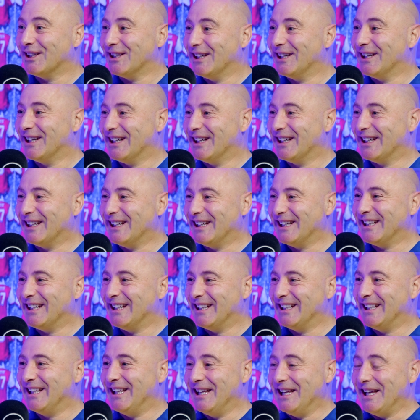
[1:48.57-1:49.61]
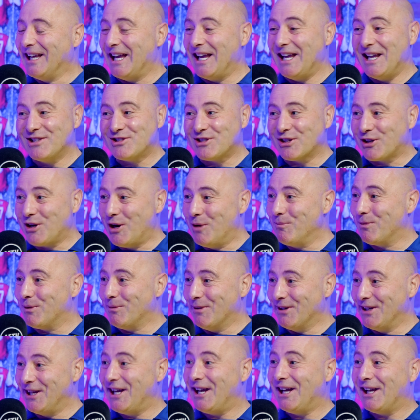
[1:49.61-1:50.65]
he must he must like us. It is a
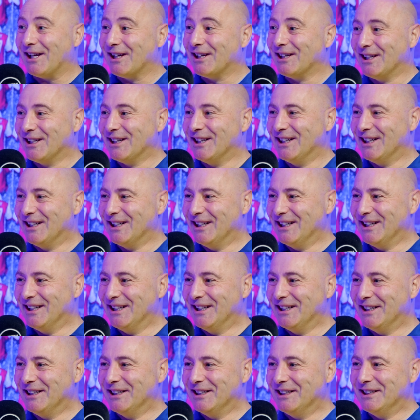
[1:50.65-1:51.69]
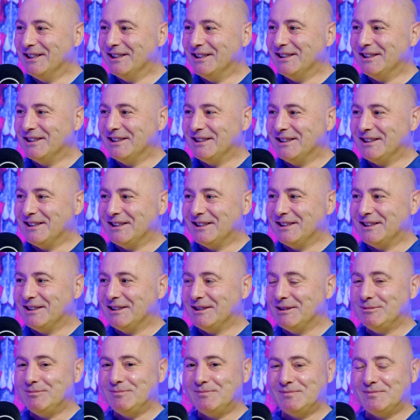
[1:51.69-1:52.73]
compliment, that, yeah. Oh dear, but like
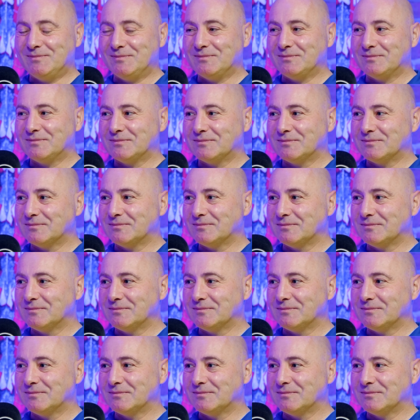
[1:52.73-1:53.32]
listen, um,